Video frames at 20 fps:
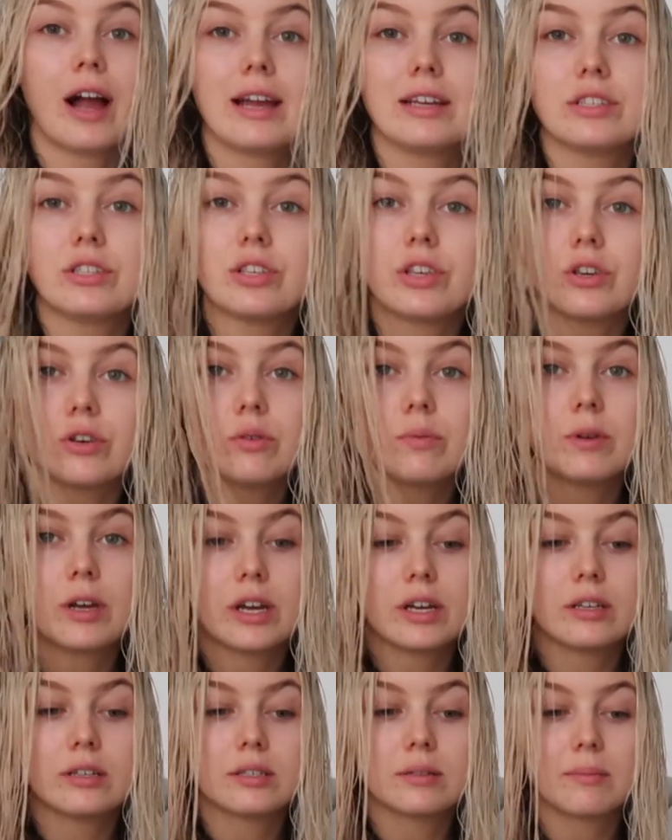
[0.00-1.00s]
ice cube
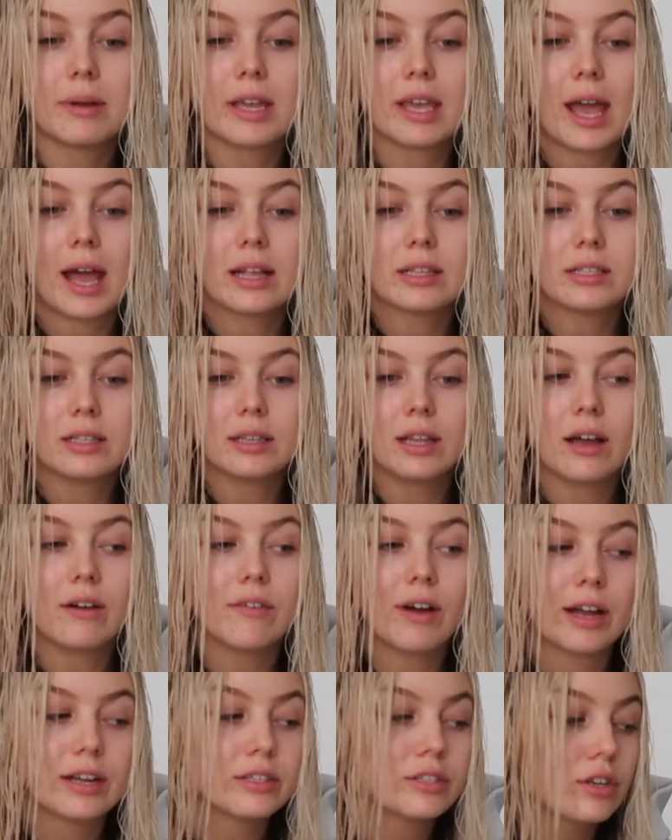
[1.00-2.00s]
because my cats love
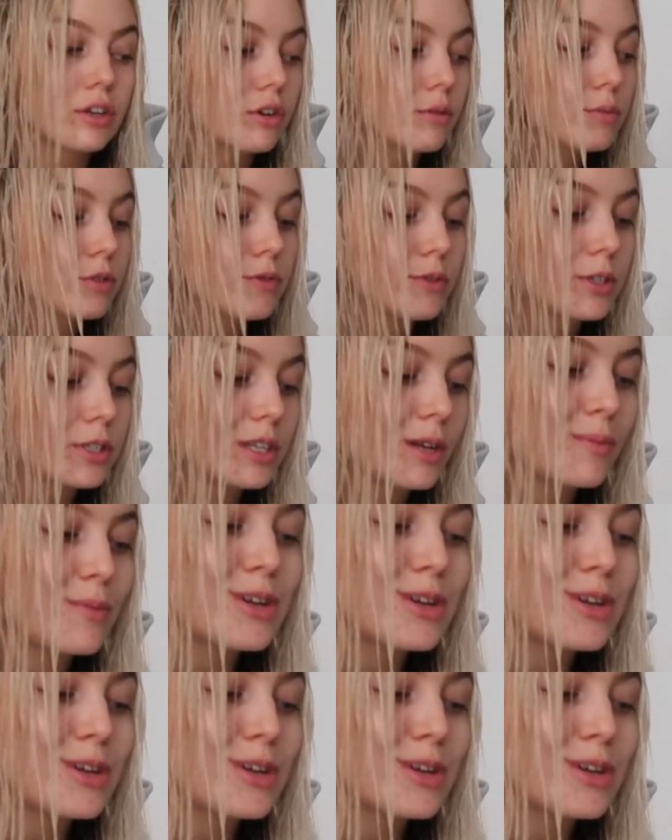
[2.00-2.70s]
ice cubes for some